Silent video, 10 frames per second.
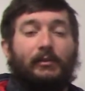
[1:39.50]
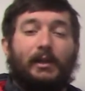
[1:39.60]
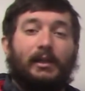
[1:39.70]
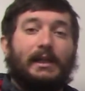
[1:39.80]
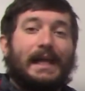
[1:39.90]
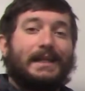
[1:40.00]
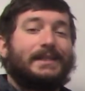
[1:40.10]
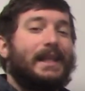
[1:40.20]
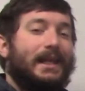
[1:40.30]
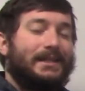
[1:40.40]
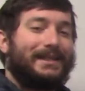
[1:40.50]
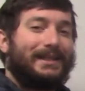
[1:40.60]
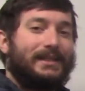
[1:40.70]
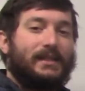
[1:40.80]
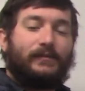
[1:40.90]
really has that as the
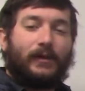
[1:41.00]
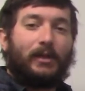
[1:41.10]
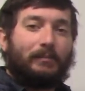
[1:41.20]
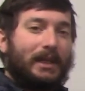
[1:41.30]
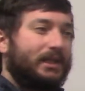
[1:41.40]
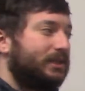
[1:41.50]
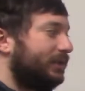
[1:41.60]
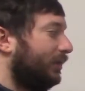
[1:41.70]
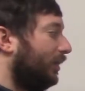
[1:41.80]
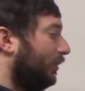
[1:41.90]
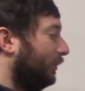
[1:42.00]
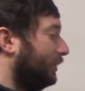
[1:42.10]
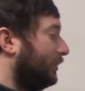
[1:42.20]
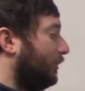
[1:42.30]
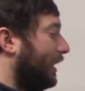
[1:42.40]
default base, which
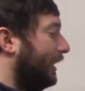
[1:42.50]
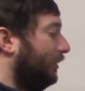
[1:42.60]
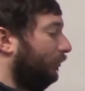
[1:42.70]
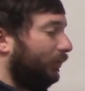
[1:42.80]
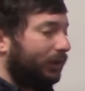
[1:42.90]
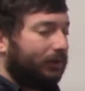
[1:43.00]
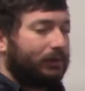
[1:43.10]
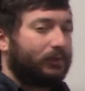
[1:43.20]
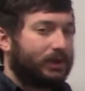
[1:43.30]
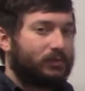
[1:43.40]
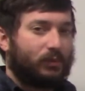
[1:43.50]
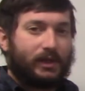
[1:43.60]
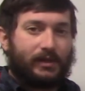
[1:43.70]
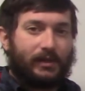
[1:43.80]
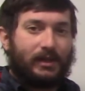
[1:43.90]
is why it really only works
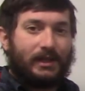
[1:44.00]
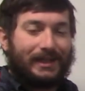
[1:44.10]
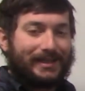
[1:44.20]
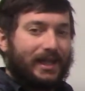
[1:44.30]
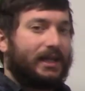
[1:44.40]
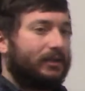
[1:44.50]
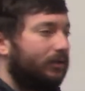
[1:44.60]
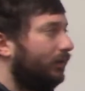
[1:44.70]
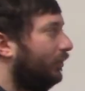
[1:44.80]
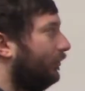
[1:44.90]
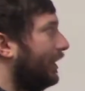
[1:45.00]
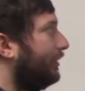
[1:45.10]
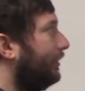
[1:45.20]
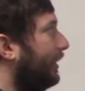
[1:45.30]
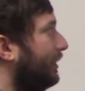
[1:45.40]
with a 10
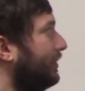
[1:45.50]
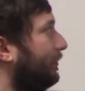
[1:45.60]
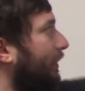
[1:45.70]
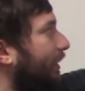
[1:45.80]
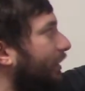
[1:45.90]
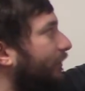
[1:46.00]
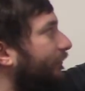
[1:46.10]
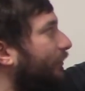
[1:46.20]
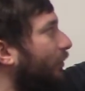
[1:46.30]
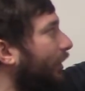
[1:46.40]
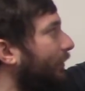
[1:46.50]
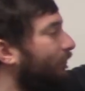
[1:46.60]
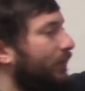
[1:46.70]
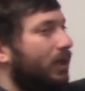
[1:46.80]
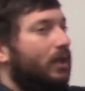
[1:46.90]
rather than something like a 4.
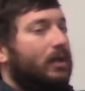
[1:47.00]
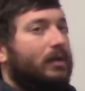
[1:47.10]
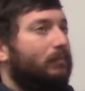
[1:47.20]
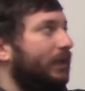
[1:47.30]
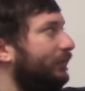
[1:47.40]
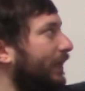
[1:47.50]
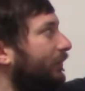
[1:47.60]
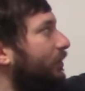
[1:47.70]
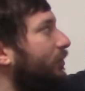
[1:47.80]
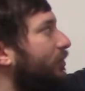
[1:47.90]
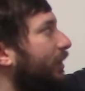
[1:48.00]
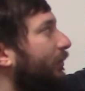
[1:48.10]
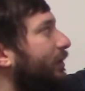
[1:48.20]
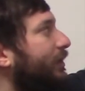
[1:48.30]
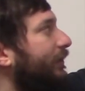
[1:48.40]
But if you ever do start
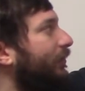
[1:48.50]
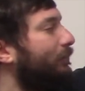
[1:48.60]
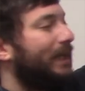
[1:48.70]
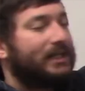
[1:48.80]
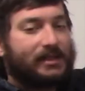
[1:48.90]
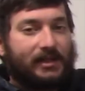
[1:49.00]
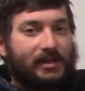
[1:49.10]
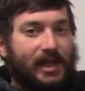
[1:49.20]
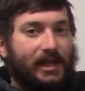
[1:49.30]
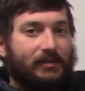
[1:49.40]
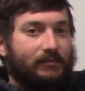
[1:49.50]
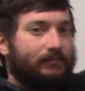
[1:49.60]
with a different base than 10,